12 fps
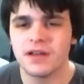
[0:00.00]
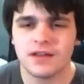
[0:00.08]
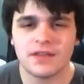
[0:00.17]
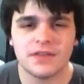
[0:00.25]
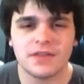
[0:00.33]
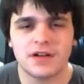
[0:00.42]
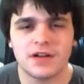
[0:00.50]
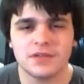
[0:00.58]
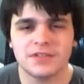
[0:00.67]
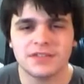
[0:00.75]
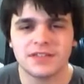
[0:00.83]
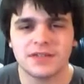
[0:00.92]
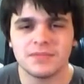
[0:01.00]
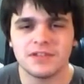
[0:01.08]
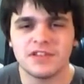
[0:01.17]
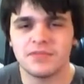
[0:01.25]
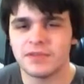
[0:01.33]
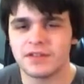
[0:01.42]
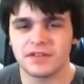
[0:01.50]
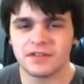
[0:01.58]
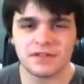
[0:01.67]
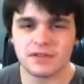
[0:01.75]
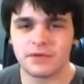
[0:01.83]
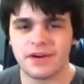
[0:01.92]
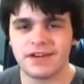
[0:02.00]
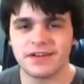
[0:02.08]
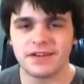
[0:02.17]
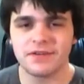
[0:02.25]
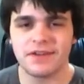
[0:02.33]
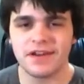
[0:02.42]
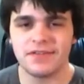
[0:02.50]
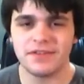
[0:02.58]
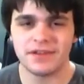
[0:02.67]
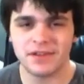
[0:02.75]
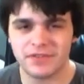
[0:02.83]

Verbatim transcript: And then the cops just let him leave because he started ranting and raving.